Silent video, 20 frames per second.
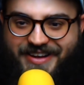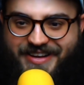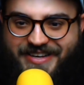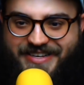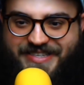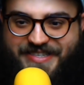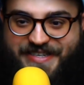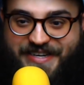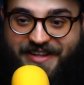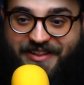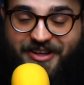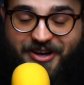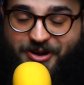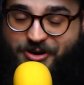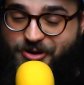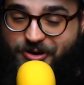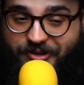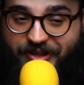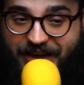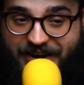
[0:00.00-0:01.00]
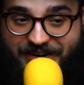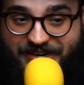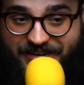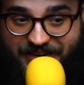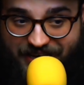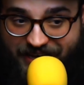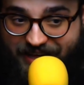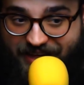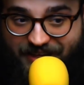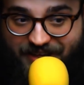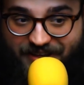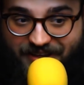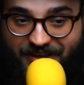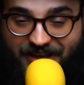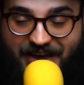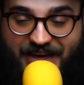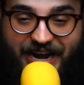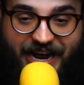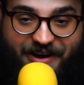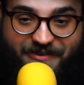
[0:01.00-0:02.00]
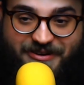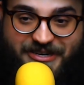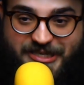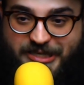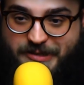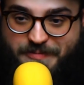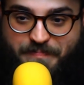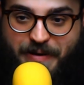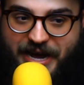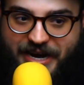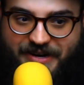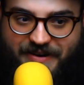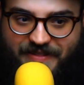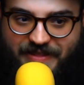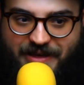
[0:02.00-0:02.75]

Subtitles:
Still a cool idea, and I respect